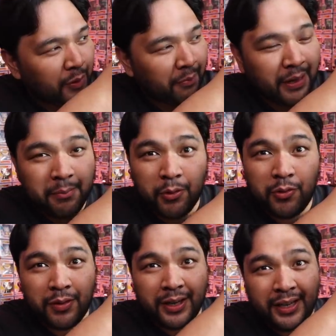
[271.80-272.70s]
webcam
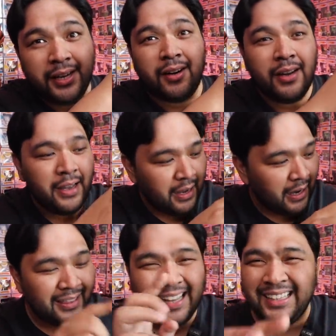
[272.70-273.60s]
over here.
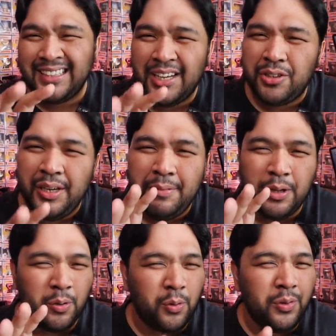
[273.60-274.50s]
That is actually
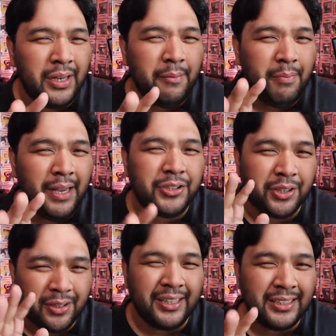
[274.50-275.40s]
the only
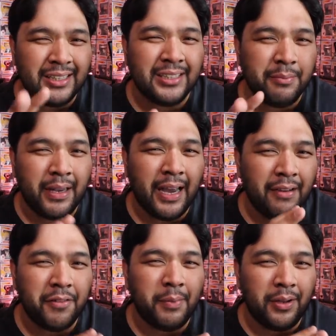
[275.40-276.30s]
major criticism I
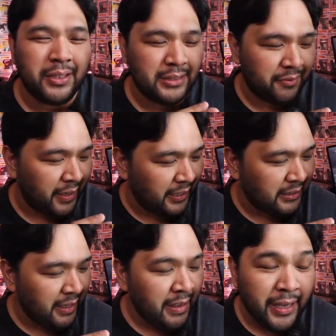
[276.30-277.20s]
have about this
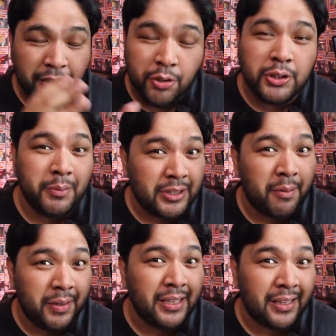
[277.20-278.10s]
device. It used to be
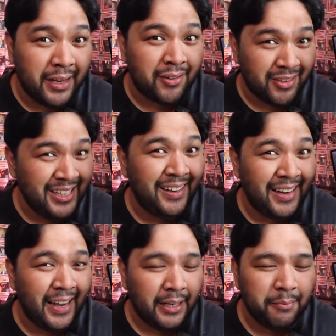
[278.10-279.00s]
something that I really
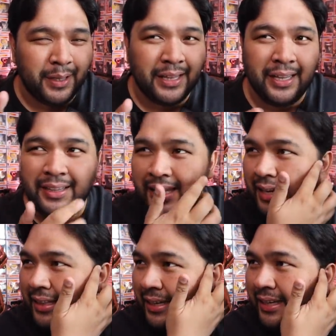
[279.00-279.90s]
liked, but I
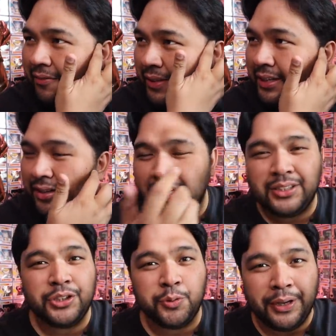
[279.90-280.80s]
think that given the current
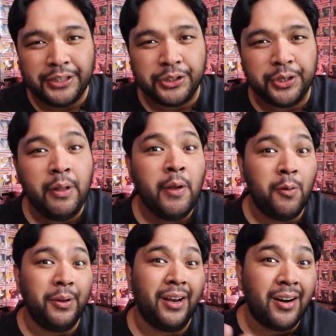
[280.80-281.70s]
situation,
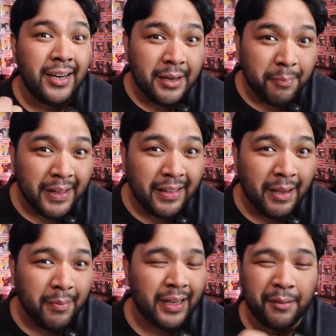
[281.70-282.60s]
we are in a
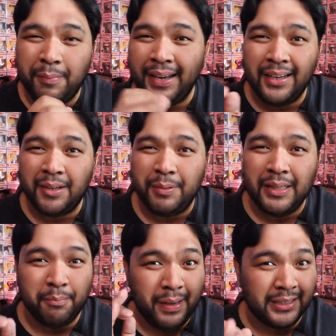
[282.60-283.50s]
pandemic, it might not be
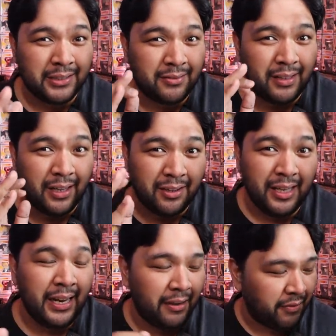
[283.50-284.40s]
the best thing